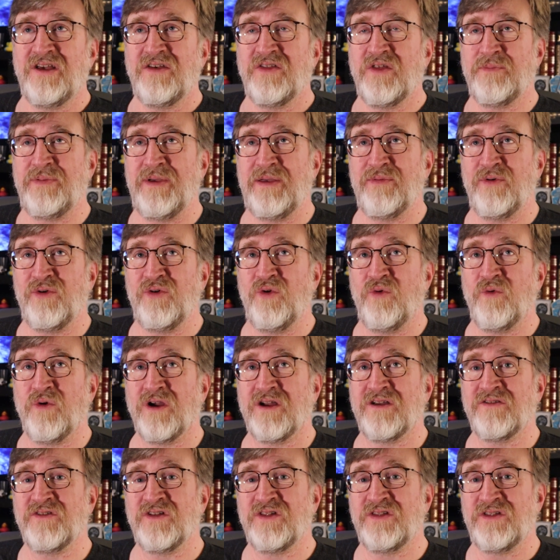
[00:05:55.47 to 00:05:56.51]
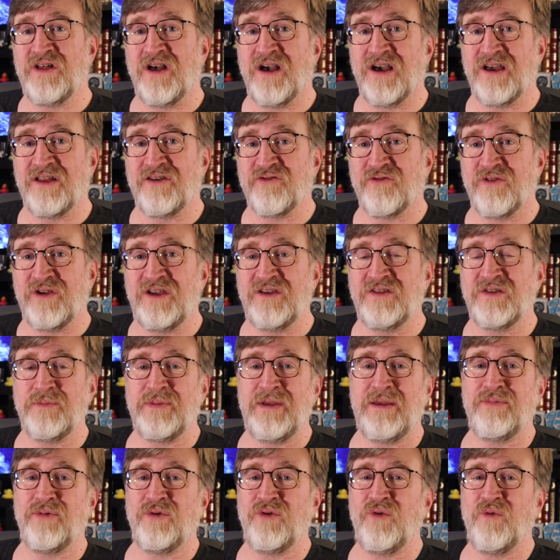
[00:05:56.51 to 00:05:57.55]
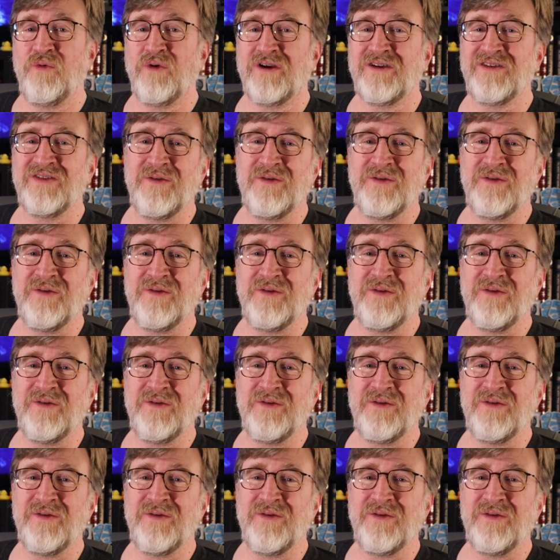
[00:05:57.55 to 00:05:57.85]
the people who work in the laundry, the people who work